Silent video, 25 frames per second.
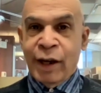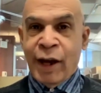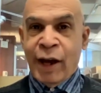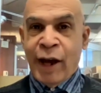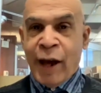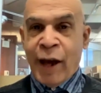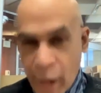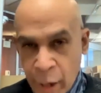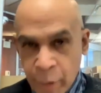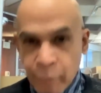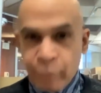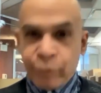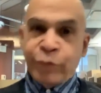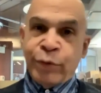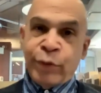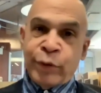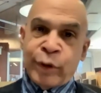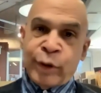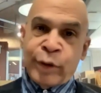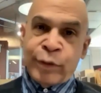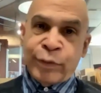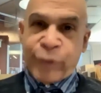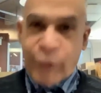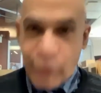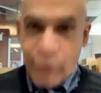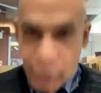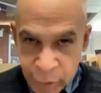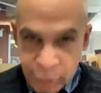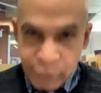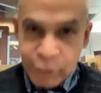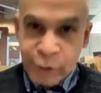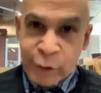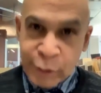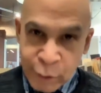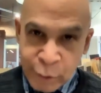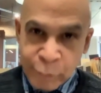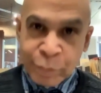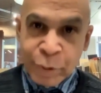I'm for
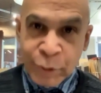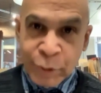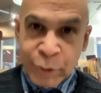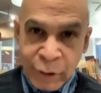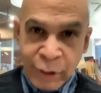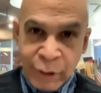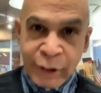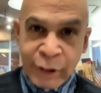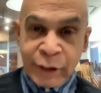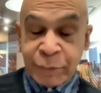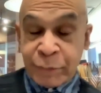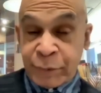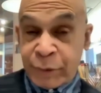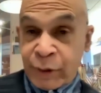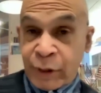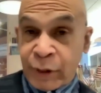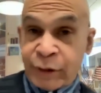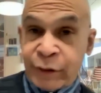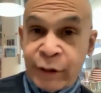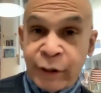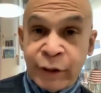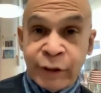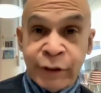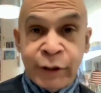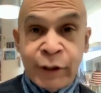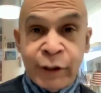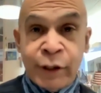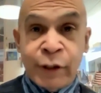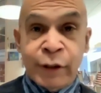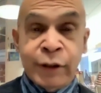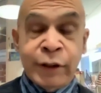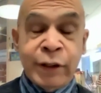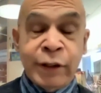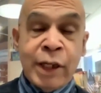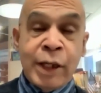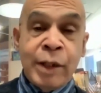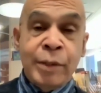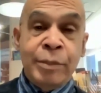funding the police, because there's still
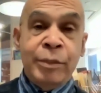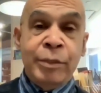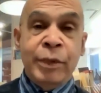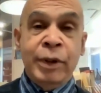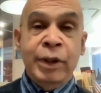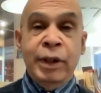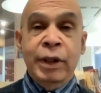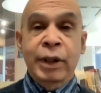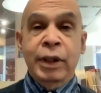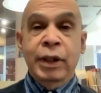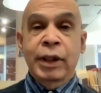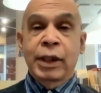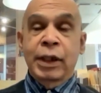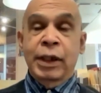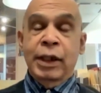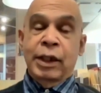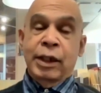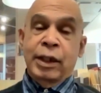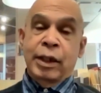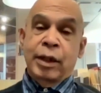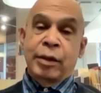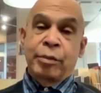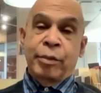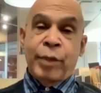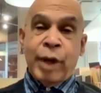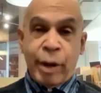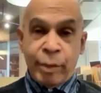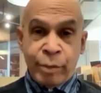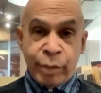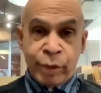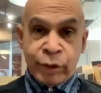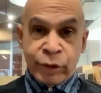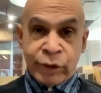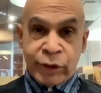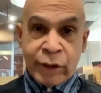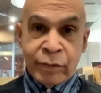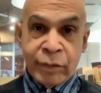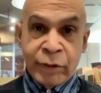some
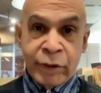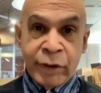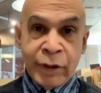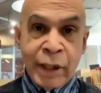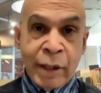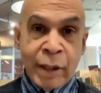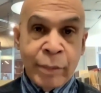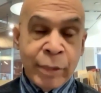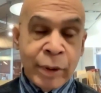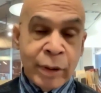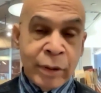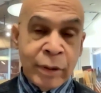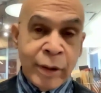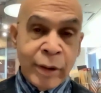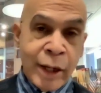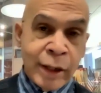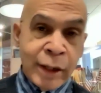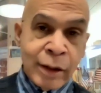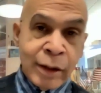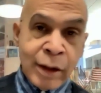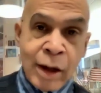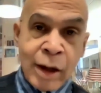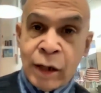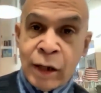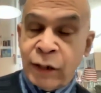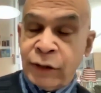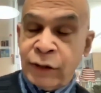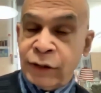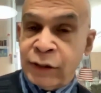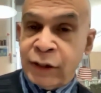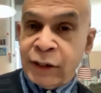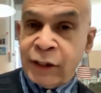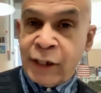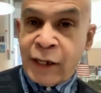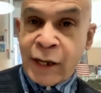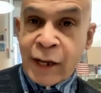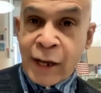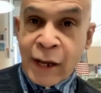members of the Democratic Caucus
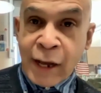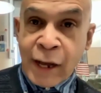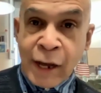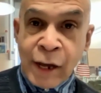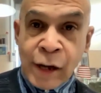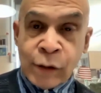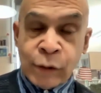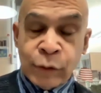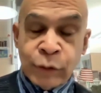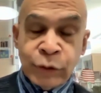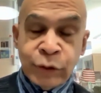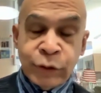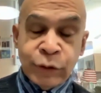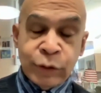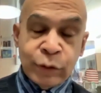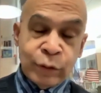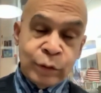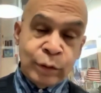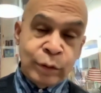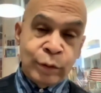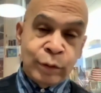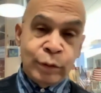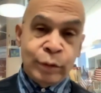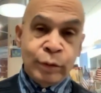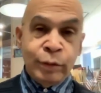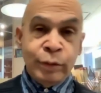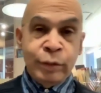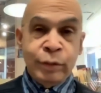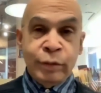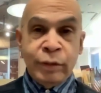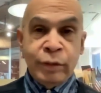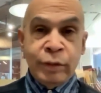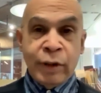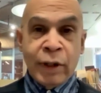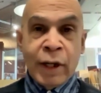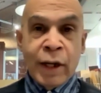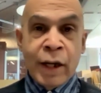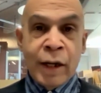in the House who
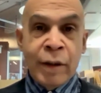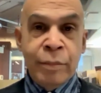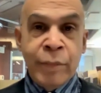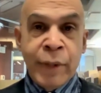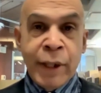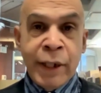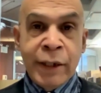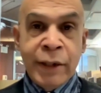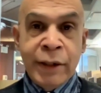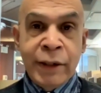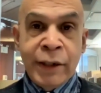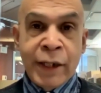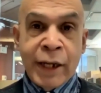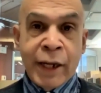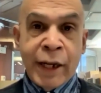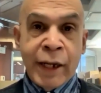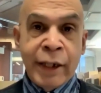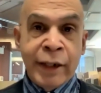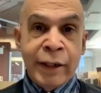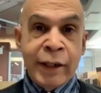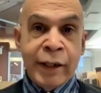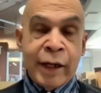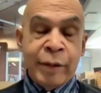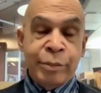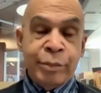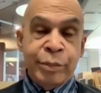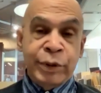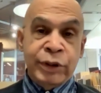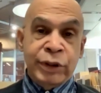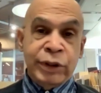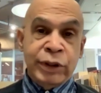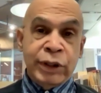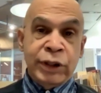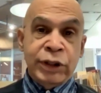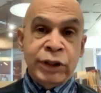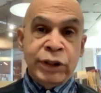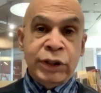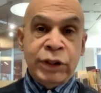maintain that
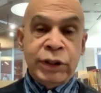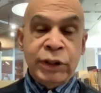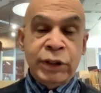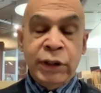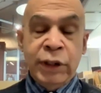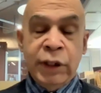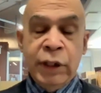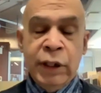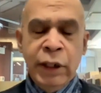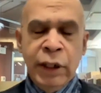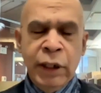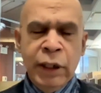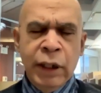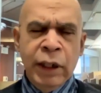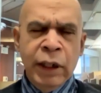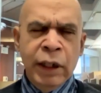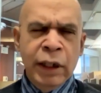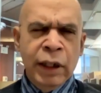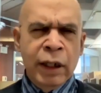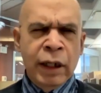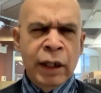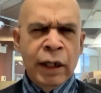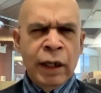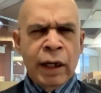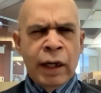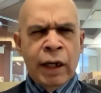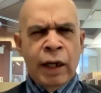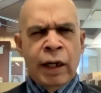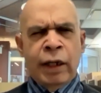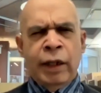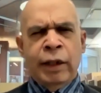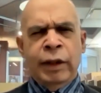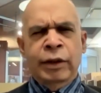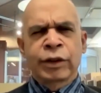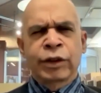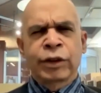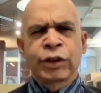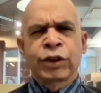position.
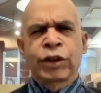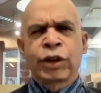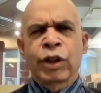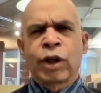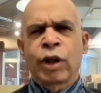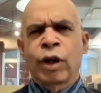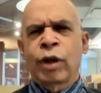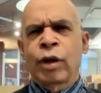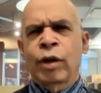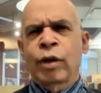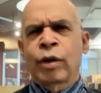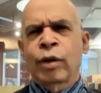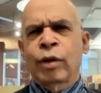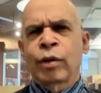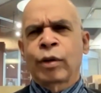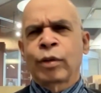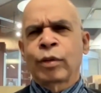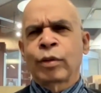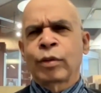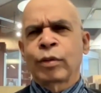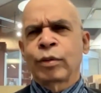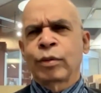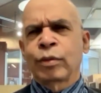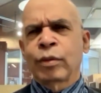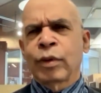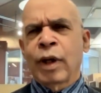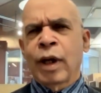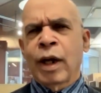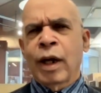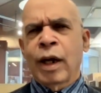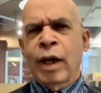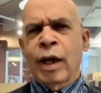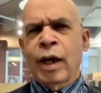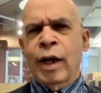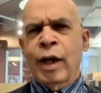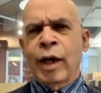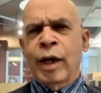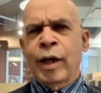So
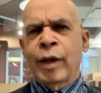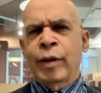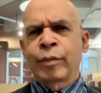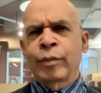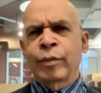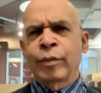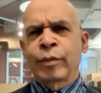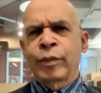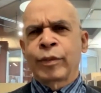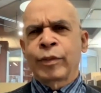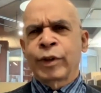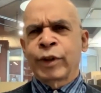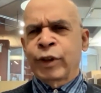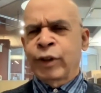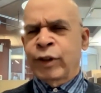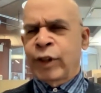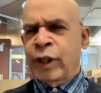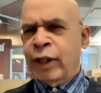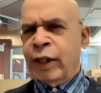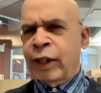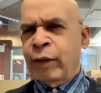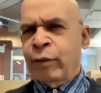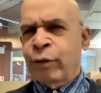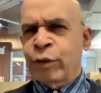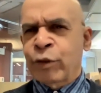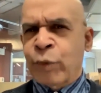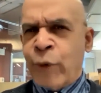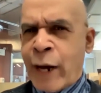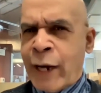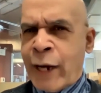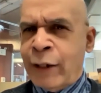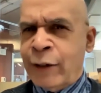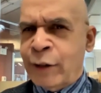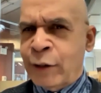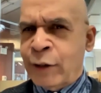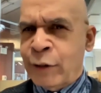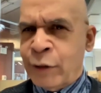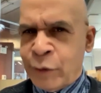you think he was
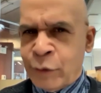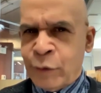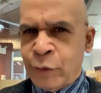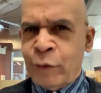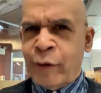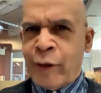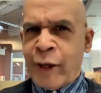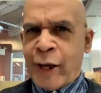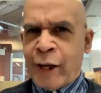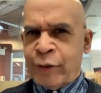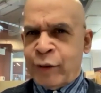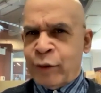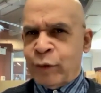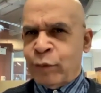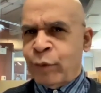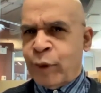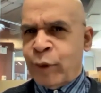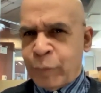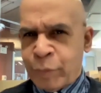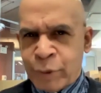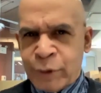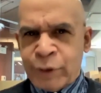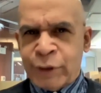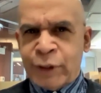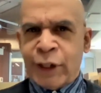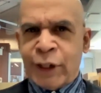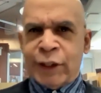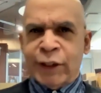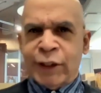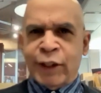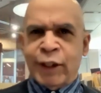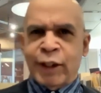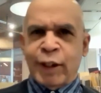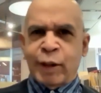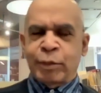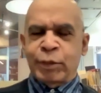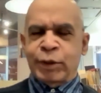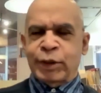right to do that, to
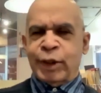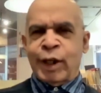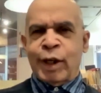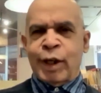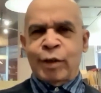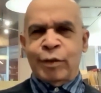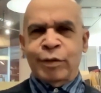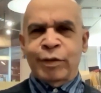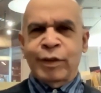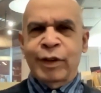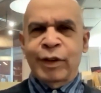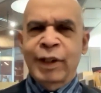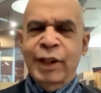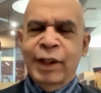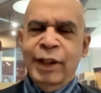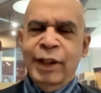reposition himself